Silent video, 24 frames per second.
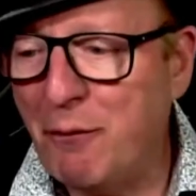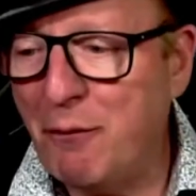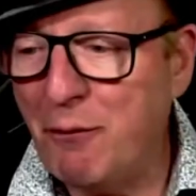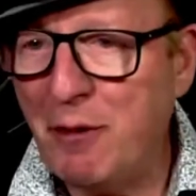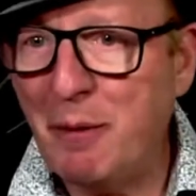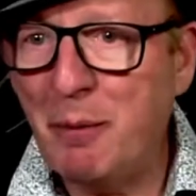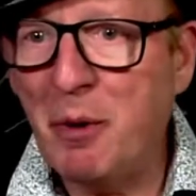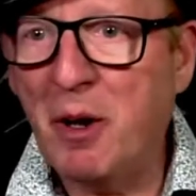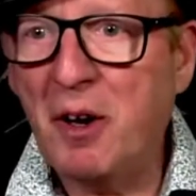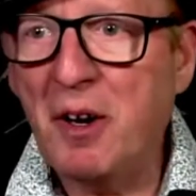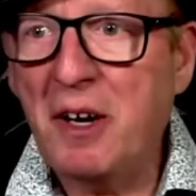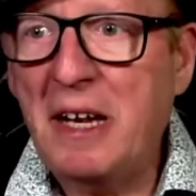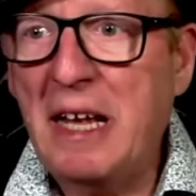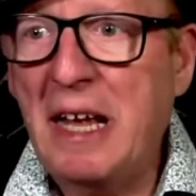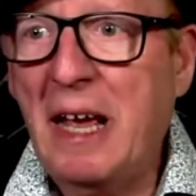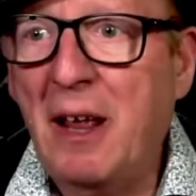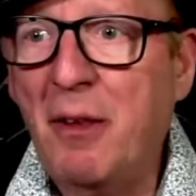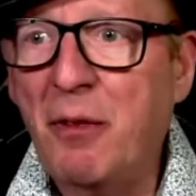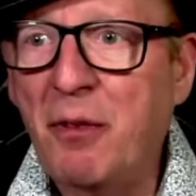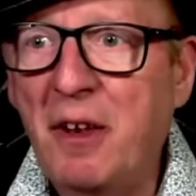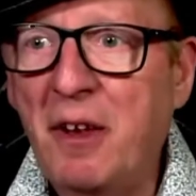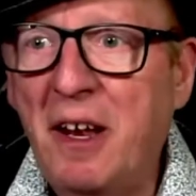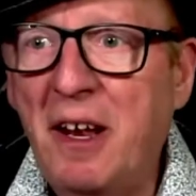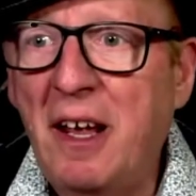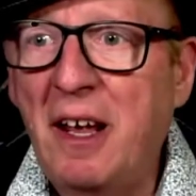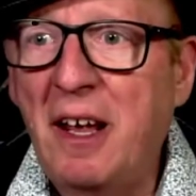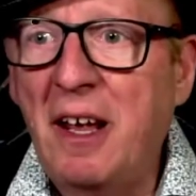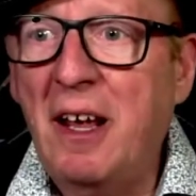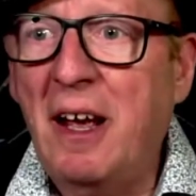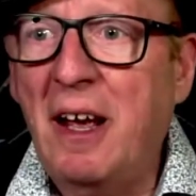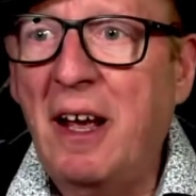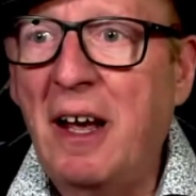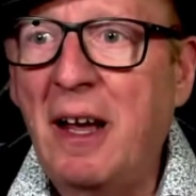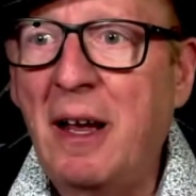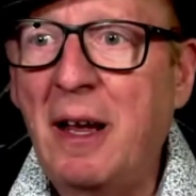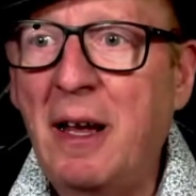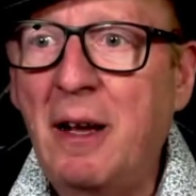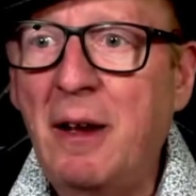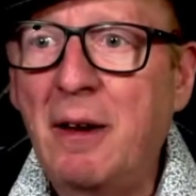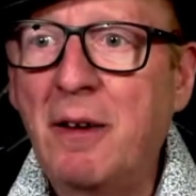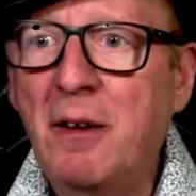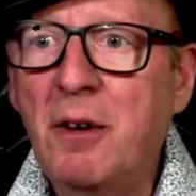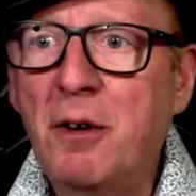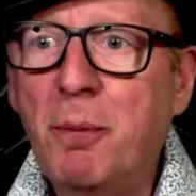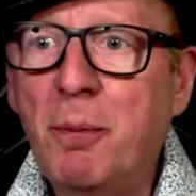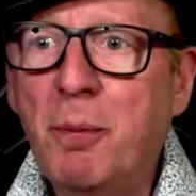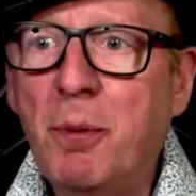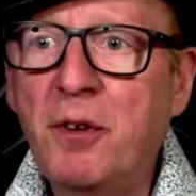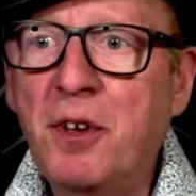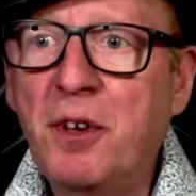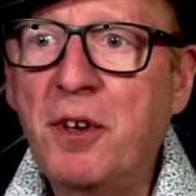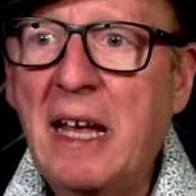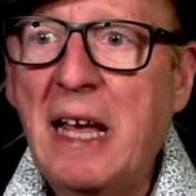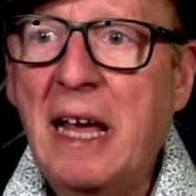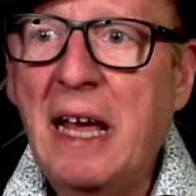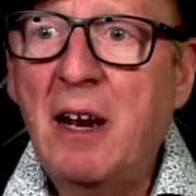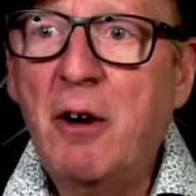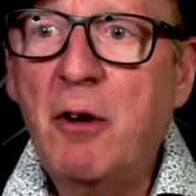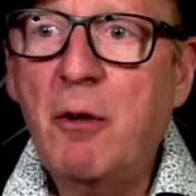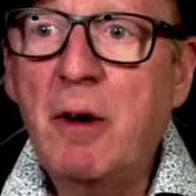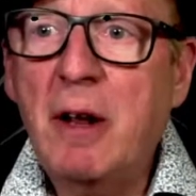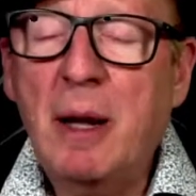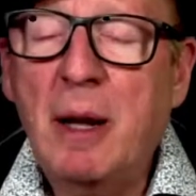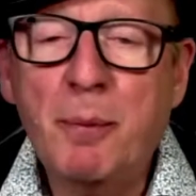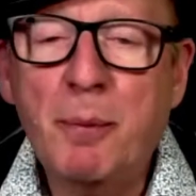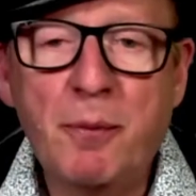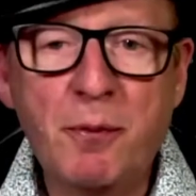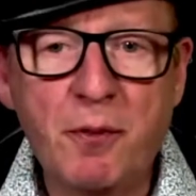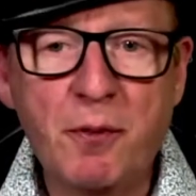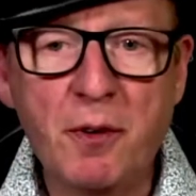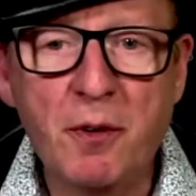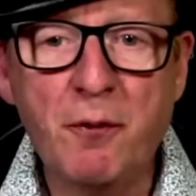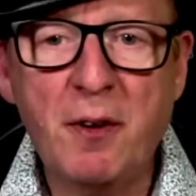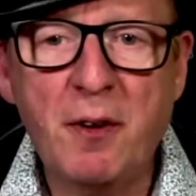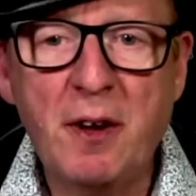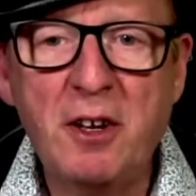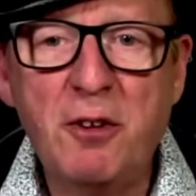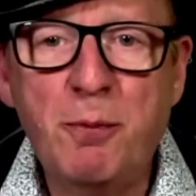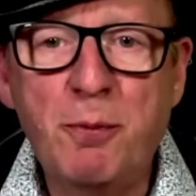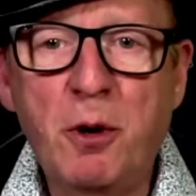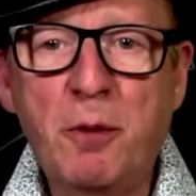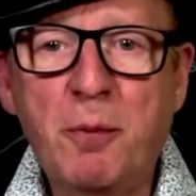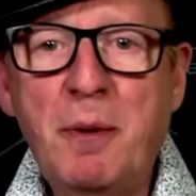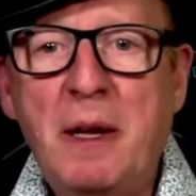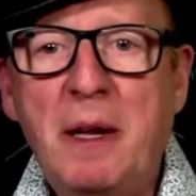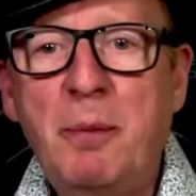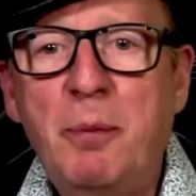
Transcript: everybody out there. I'm going to put the gallery up for Facebook